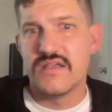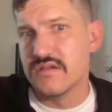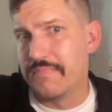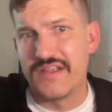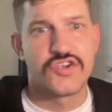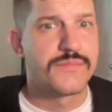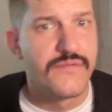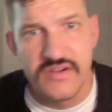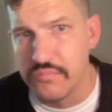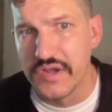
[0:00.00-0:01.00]
Patrick
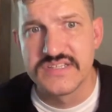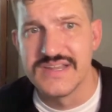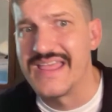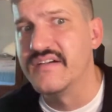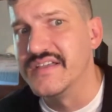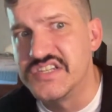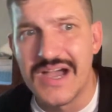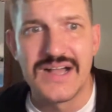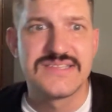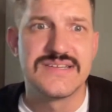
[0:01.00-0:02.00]
Murphy brings in Ailey
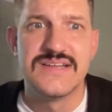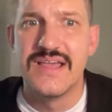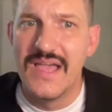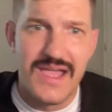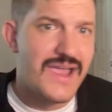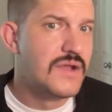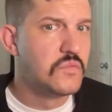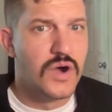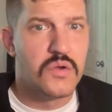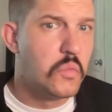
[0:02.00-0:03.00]
Johnson, and
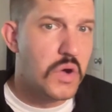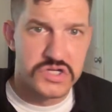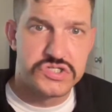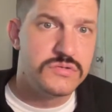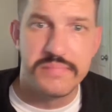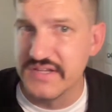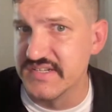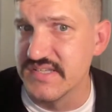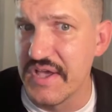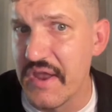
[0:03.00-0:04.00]
1-2
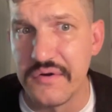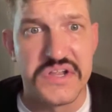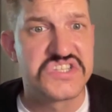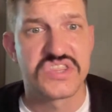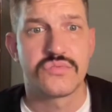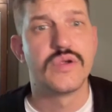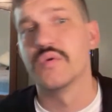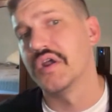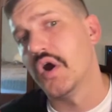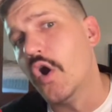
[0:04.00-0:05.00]
pitches later, it's a
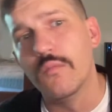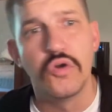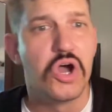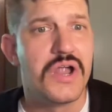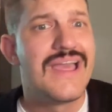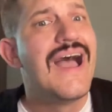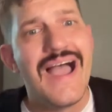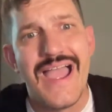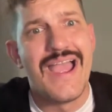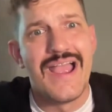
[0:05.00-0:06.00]
3-run home run,
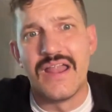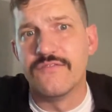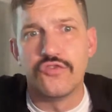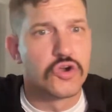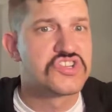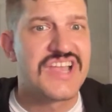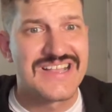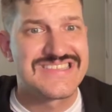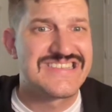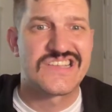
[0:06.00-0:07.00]
and Florida's
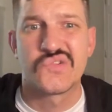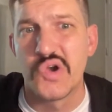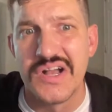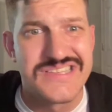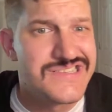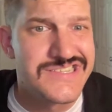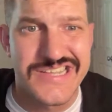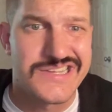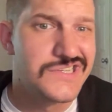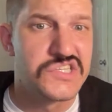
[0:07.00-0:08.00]
got 6 runs. It's
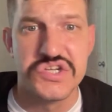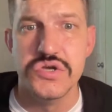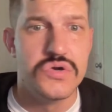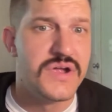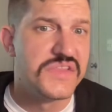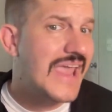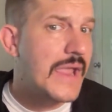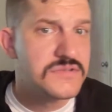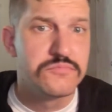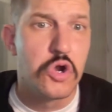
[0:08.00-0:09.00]
6-2, and the
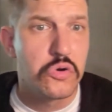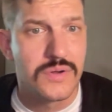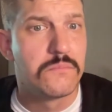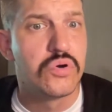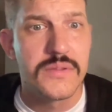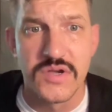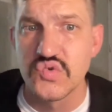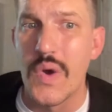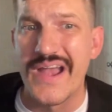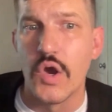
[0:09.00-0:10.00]
game's broken pretty much
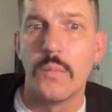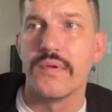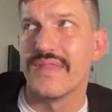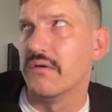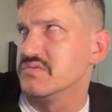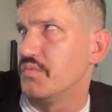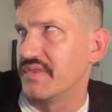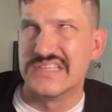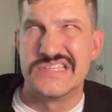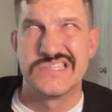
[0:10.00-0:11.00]
wide open. That was
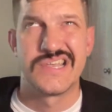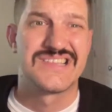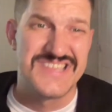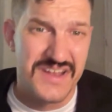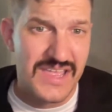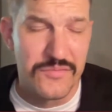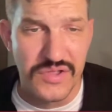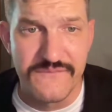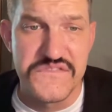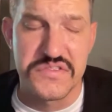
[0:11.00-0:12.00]
the 6th inning, I
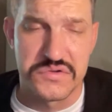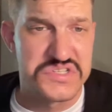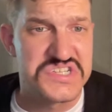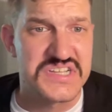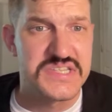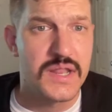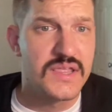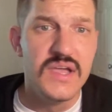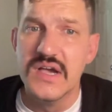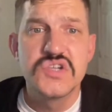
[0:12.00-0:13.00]
believe, 5th or the 6th inning.
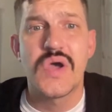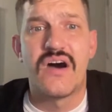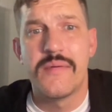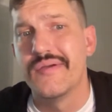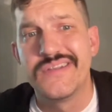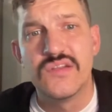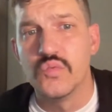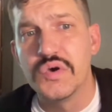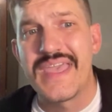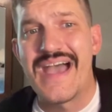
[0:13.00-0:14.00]
So Alabama didn't
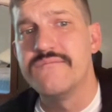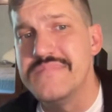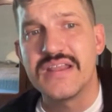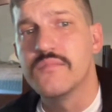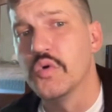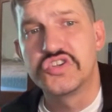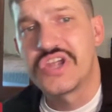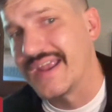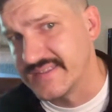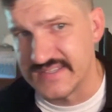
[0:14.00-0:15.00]
really have many more
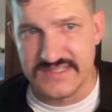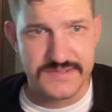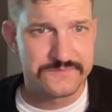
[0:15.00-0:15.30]
chances.